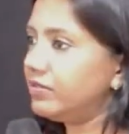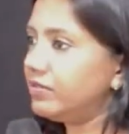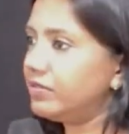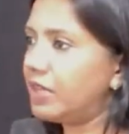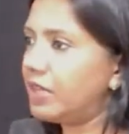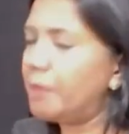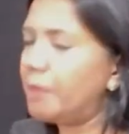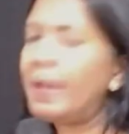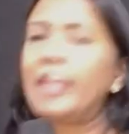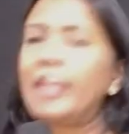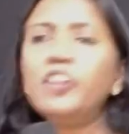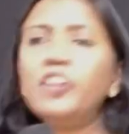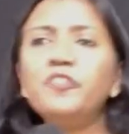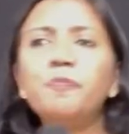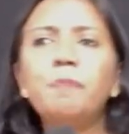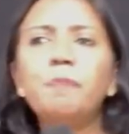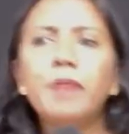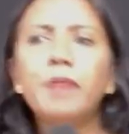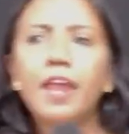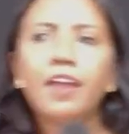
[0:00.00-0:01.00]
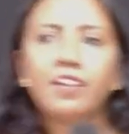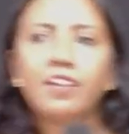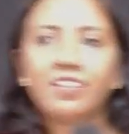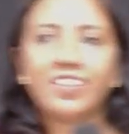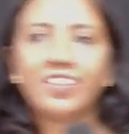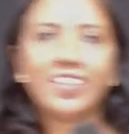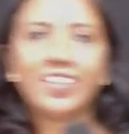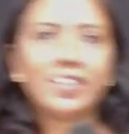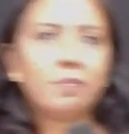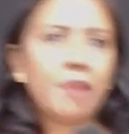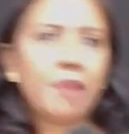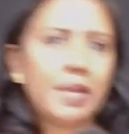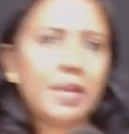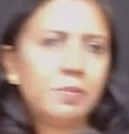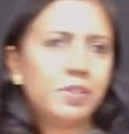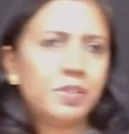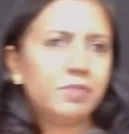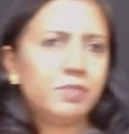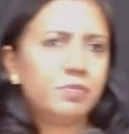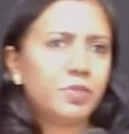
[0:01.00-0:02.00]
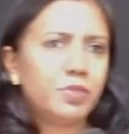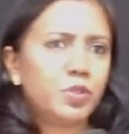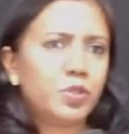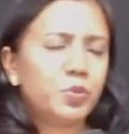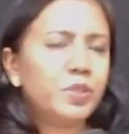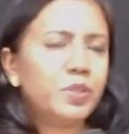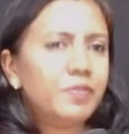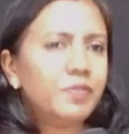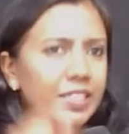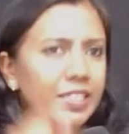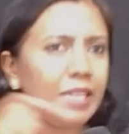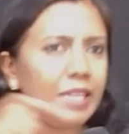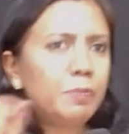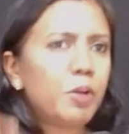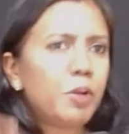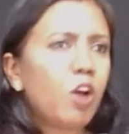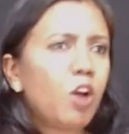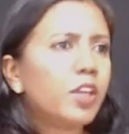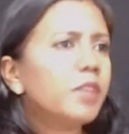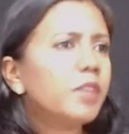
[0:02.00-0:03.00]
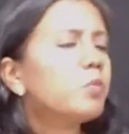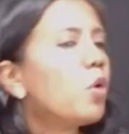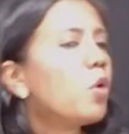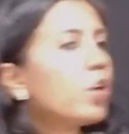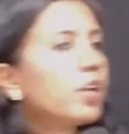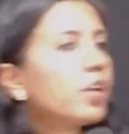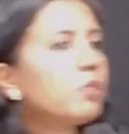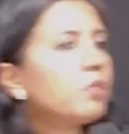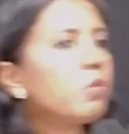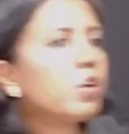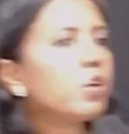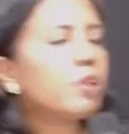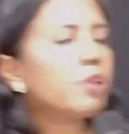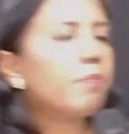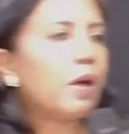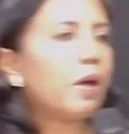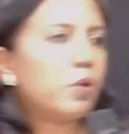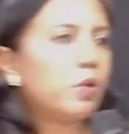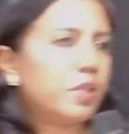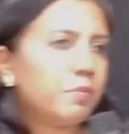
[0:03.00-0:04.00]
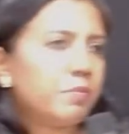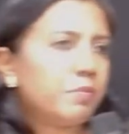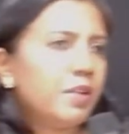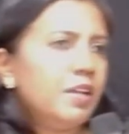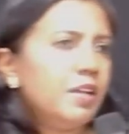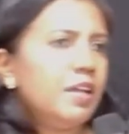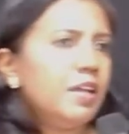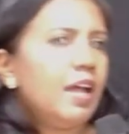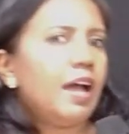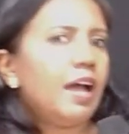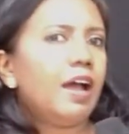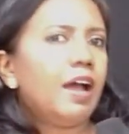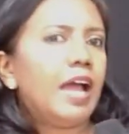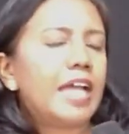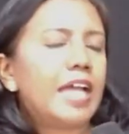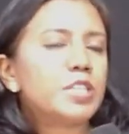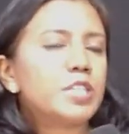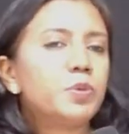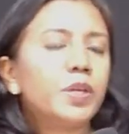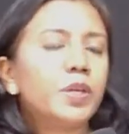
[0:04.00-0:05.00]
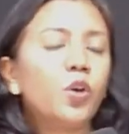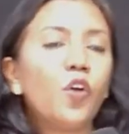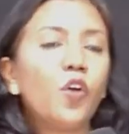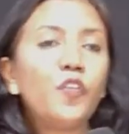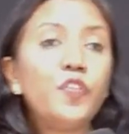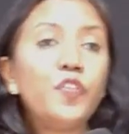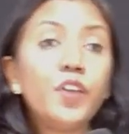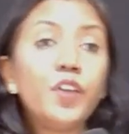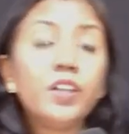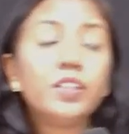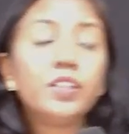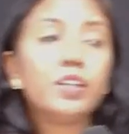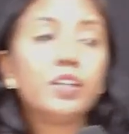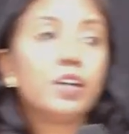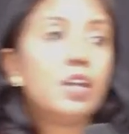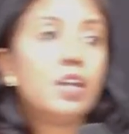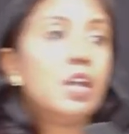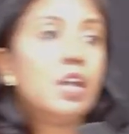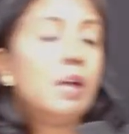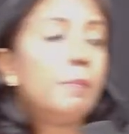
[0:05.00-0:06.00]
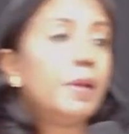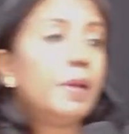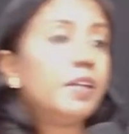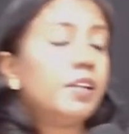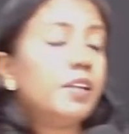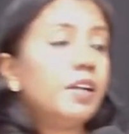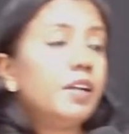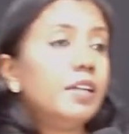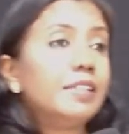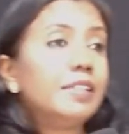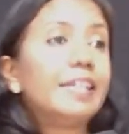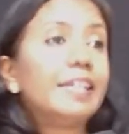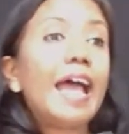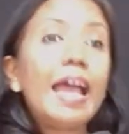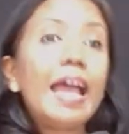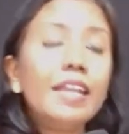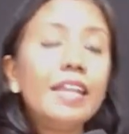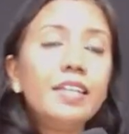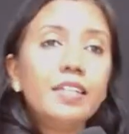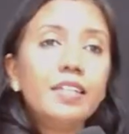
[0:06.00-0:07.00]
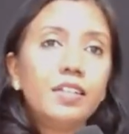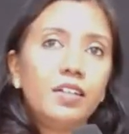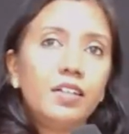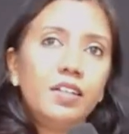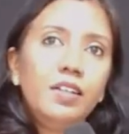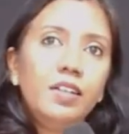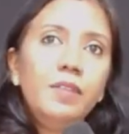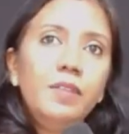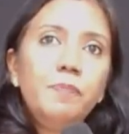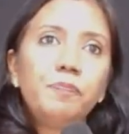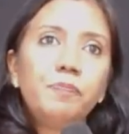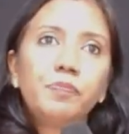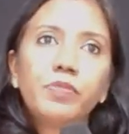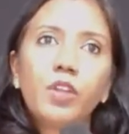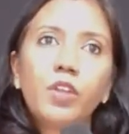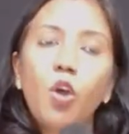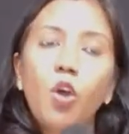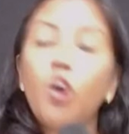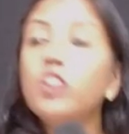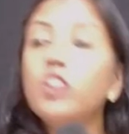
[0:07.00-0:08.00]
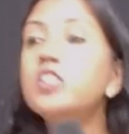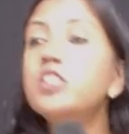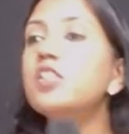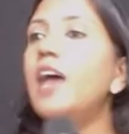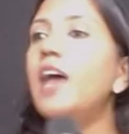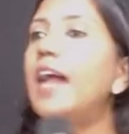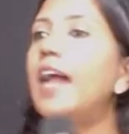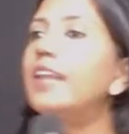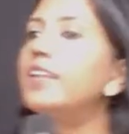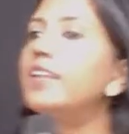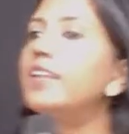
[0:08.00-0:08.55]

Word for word: a man of prayer in the Bible. We will keep talking more and more about him uh, as we go further. But Daniel also had a